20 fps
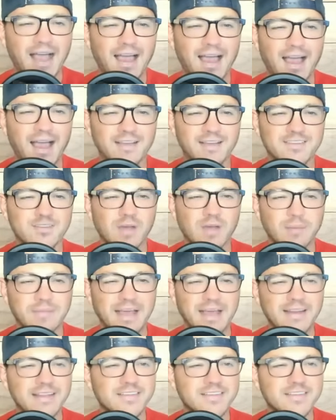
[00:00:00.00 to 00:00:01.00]
So I'm
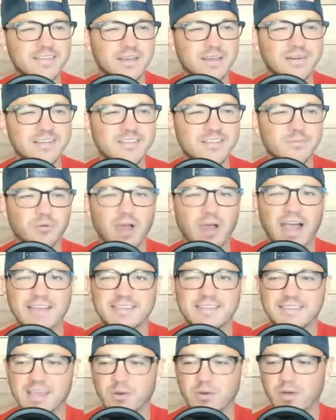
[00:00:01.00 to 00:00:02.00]
not necessarily surprised
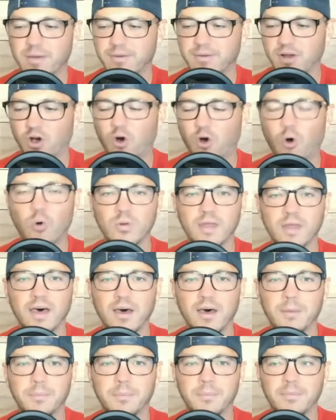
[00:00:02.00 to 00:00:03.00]
that they were able to hold
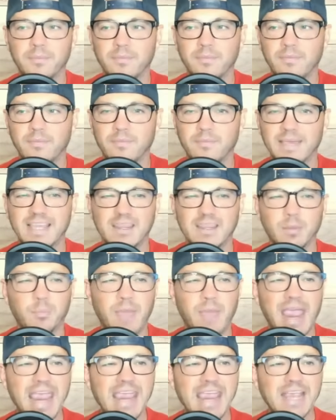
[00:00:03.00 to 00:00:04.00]
up in the
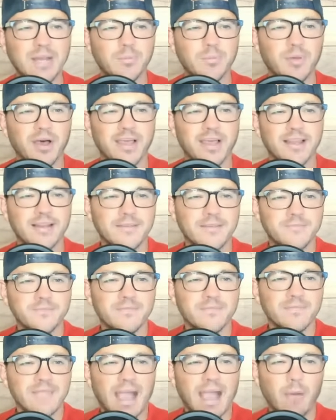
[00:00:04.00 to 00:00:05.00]
paint, but
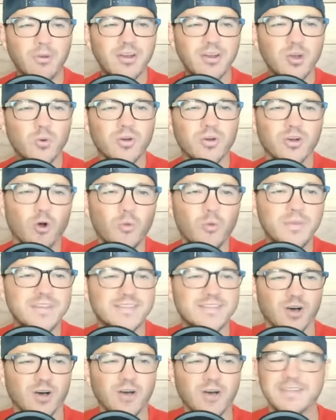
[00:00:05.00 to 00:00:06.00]
I want to know where Ole
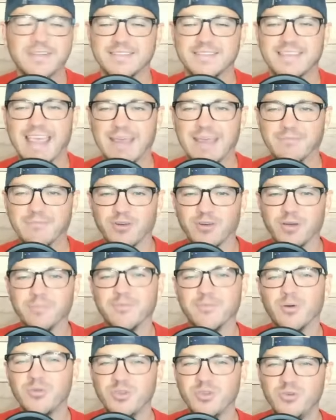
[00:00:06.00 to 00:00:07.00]
Miss's offense came from.
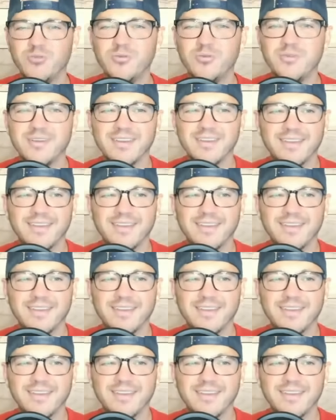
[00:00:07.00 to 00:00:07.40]
Don't you?